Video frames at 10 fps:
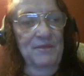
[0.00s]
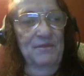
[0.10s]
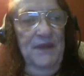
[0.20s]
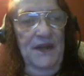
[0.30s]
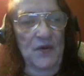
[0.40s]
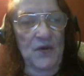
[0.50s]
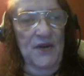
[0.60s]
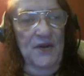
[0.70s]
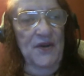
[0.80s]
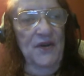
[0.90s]
in
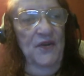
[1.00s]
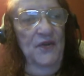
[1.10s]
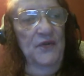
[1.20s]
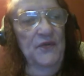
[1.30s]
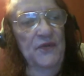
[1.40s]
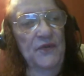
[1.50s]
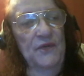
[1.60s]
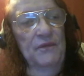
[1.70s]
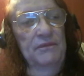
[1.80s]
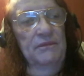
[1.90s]
honor of
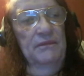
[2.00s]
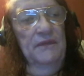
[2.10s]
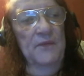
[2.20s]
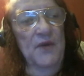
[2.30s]
the